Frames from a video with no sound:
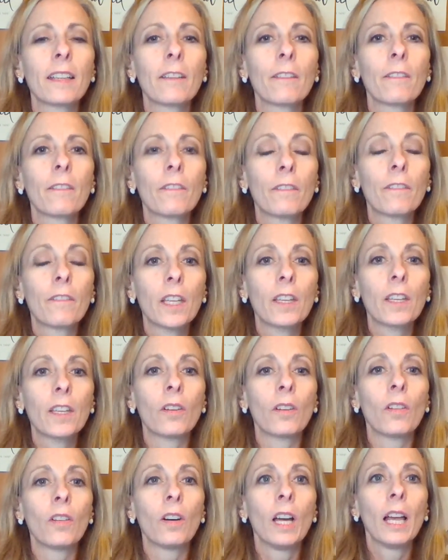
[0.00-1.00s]

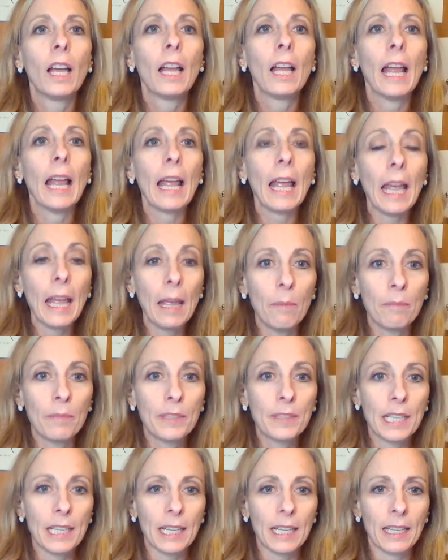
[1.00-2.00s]
feel
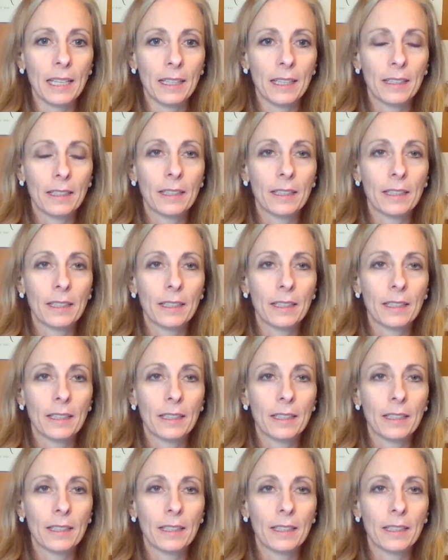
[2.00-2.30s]
empty,